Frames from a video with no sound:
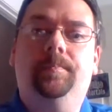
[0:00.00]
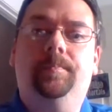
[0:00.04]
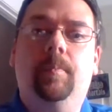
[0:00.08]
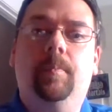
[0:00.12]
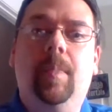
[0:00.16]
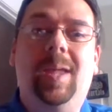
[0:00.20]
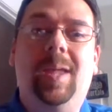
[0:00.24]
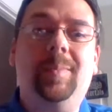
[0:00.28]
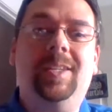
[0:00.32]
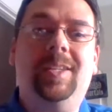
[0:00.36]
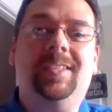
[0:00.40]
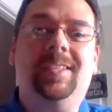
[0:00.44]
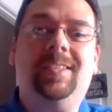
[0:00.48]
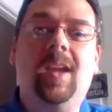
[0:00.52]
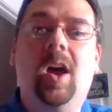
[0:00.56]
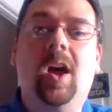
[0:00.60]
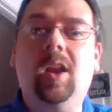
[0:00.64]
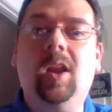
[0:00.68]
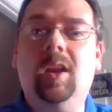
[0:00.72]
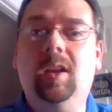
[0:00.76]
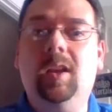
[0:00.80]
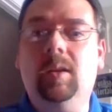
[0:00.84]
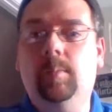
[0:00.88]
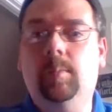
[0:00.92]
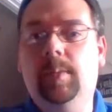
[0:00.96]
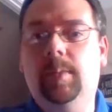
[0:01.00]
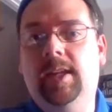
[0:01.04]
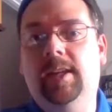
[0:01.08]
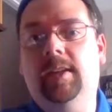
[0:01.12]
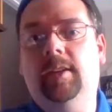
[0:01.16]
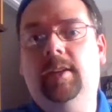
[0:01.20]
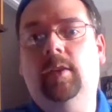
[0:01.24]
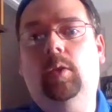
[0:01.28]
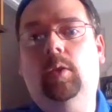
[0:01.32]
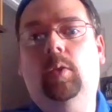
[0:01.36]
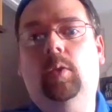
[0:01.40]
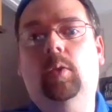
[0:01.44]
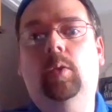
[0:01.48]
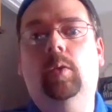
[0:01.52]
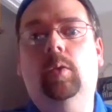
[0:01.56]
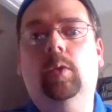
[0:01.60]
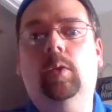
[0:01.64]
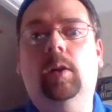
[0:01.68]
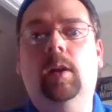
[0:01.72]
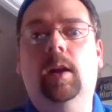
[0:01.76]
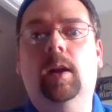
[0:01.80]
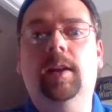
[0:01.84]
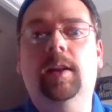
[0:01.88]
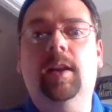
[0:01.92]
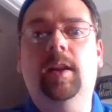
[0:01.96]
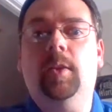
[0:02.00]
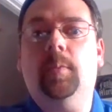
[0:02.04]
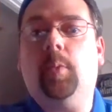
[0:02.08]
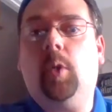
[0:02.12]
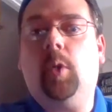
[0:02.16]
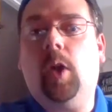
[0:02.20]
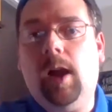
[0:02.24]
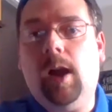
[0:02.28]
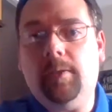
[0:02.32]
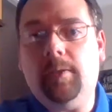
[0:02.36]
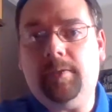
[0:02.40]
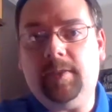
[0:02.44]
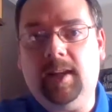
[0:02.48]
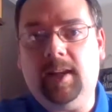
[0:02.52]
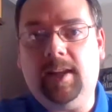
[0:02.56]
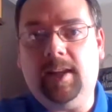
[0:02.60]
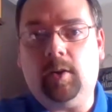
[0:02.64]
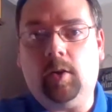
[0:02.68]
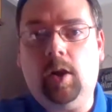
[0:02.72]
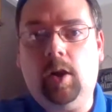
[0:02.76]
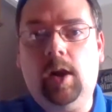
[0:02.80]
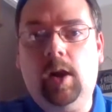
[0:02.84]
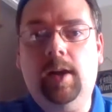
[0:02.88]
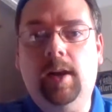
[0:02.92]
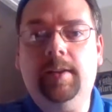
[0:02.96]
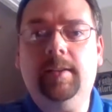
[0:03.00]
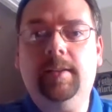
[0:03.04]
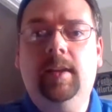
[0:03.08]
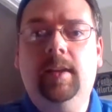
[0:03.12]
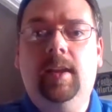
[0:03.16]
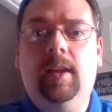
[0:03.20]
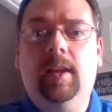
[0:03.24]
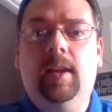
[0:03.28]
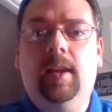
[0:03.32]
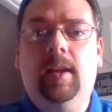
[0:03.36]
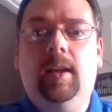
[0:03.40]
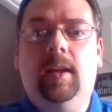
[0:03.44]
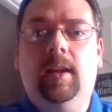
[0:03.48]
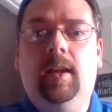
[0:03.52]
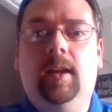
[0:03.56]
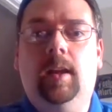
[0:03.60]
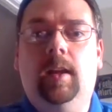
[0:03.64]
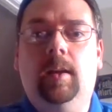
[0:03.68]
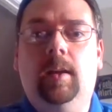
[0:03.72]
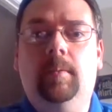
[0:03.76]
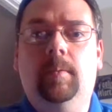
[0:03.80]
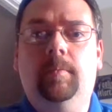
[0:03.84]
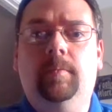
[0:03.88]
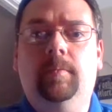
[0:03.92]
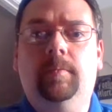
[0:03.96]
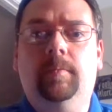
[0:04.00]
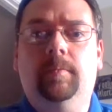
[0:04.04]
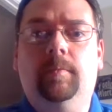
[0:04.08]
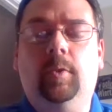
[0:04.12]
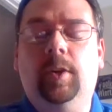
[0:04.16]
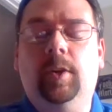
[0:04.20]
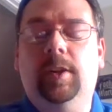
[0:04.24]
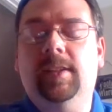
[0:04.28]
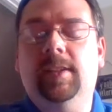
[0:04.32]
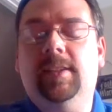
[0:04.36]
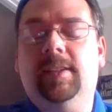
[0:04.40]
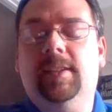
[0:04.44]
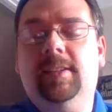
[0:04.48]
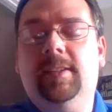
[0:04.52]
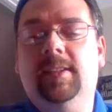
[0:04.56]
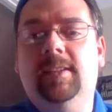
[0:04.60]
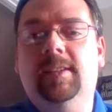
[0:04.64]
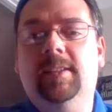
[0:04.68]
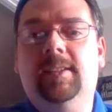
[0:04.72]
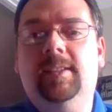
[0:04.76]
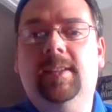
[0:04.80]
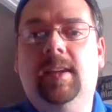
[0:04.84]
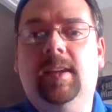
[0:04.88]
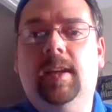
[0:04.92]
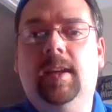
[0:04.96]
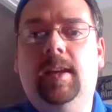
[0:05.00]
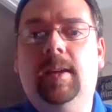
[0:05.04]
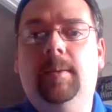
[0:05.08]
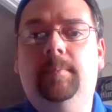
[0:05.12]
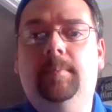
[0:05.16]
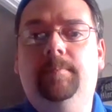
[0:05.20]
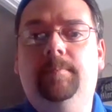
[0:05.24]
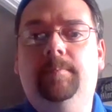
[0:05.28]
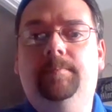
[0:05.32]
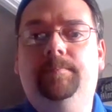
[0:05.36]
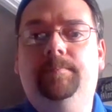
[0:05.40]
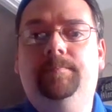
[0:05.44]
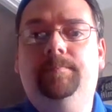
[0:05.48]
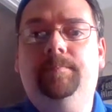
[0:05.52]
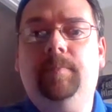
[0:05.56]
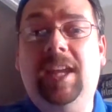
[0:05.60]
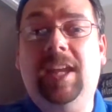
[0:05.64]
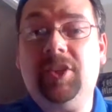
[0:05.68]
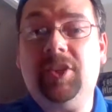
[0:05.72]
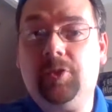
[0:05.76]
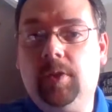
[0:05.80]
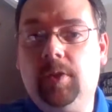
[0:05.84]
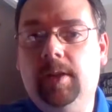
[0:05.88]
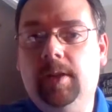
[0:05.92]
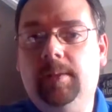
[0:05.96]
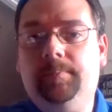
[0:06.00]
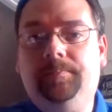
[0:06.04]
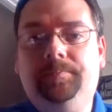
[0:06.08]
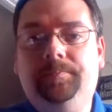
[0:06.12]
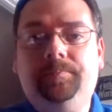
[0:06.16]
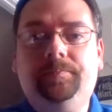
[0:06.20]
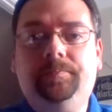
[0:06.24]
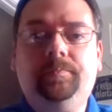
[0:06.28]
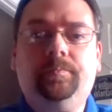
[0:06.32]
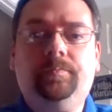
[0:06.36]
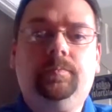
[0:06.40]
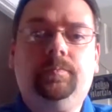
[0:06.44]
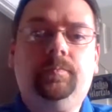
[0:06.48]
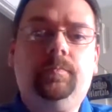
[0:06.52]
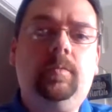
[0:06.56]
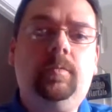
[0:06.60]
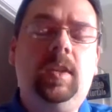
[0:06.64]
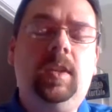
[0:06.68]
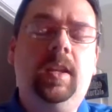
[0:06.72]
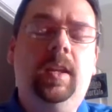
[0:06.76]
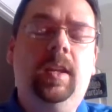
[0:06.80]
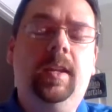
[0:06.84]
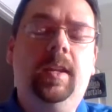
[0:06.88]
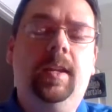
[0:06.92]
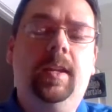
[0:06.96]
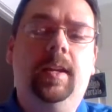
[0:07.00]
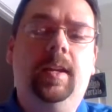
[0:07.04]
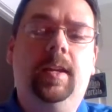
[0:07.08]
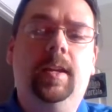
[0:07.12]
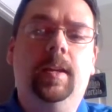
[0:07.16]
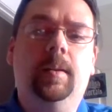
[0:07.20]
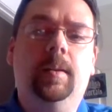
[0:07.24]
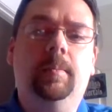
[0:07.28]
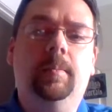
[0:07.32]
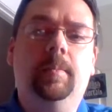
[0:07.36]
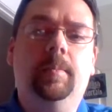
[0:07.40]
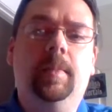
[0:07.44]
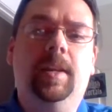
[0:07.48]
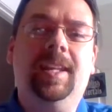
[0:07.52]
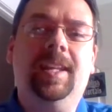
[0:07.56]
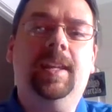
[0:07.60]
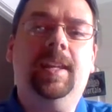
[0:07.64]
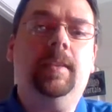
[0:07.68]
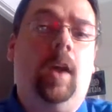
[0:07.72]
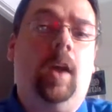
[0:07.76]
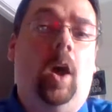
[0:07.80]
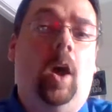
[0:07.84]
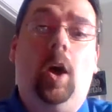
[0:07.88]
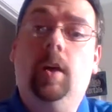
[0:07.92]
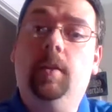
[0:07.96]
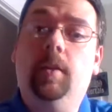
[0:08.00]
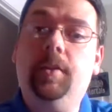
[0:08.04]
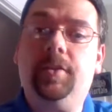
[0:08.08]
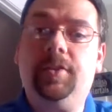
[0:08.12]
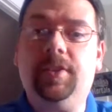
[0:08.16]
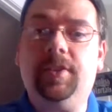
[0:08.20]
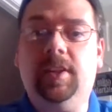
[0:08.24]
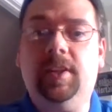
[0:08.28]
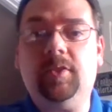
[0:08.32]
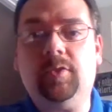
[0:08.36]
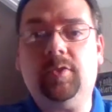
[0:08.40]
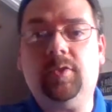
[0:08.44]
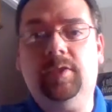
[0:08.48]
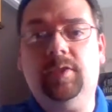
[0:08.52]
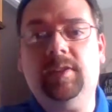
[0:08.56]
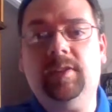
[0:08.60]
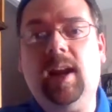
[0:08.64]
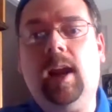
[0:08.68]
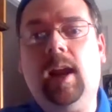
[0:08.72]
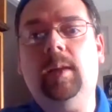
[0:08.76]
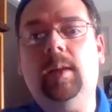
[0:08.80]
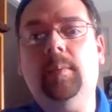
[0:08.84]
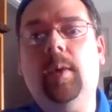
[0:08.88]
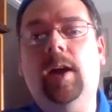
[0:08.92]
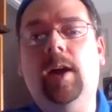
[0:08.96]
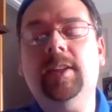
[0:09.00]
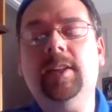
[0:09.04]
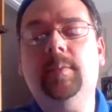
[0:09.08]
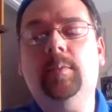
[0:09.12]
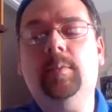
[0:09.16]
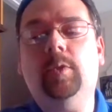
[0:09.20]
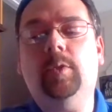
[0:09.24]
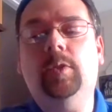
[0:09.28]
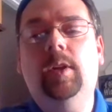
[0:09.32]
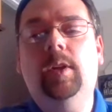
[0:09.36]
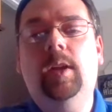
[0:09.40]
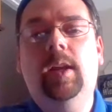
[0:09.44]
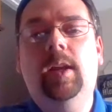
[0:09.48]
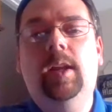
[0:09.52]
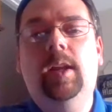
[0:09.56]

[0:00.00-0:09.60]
Maybe Solomon or another prophet later on, for instance, Ezra. And again, all those things are entirely possible.